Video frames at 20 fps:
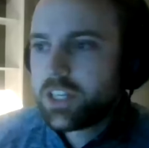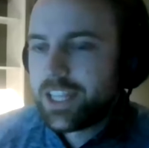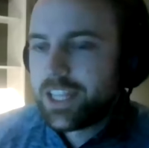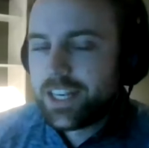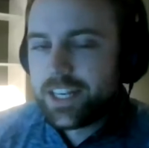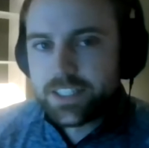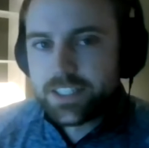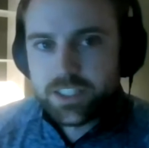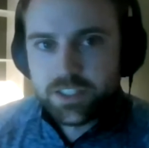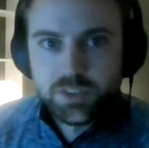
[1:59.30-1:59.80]
get
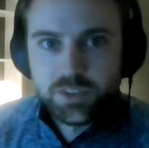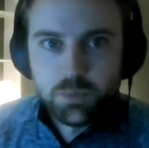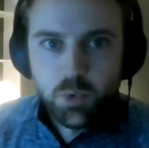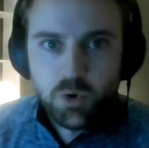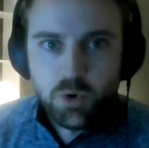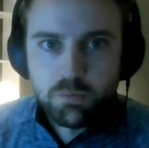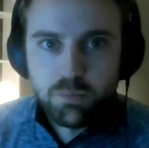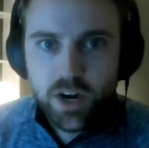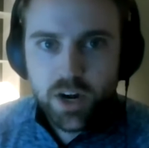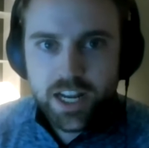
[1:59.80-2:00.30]
into some
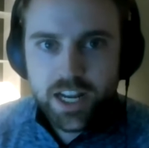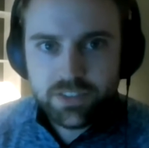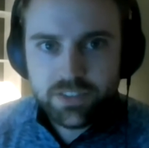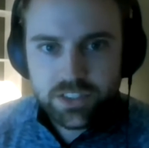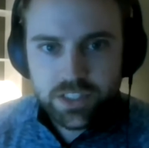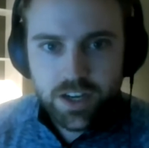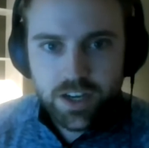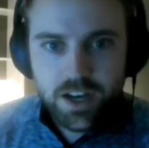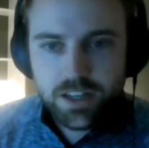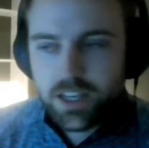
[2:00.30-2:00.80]
more Braves
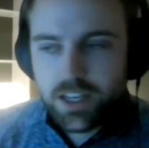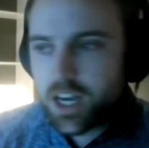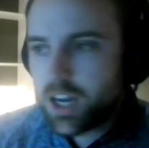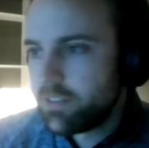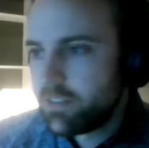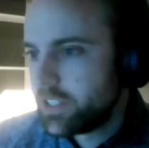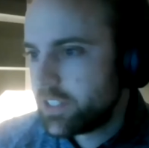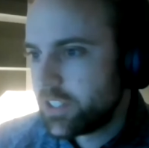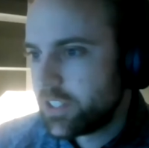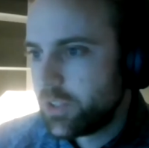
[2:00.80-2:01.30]
talk,
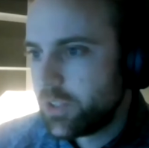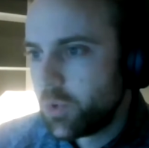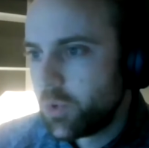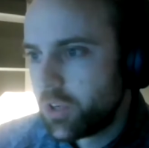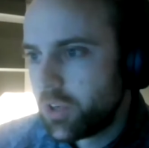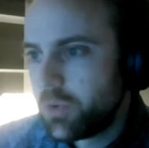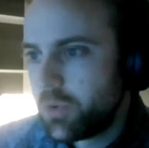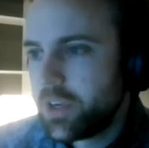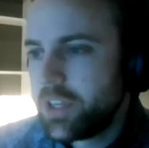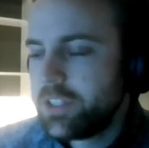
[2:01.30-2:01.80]
obviously. We're
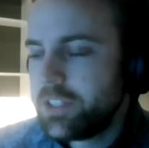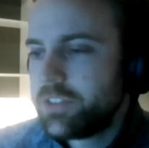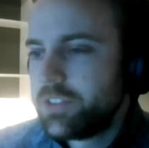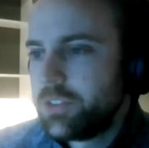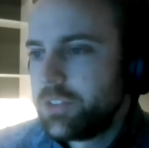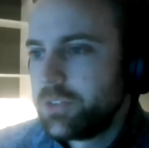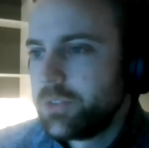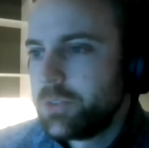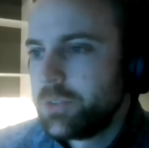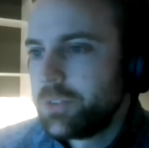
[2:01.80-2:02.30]
going
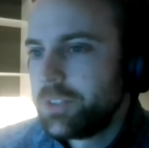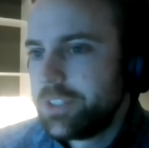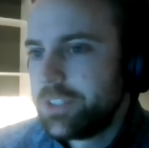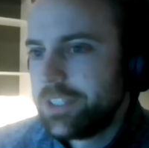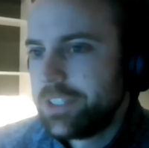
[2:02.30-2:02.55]
to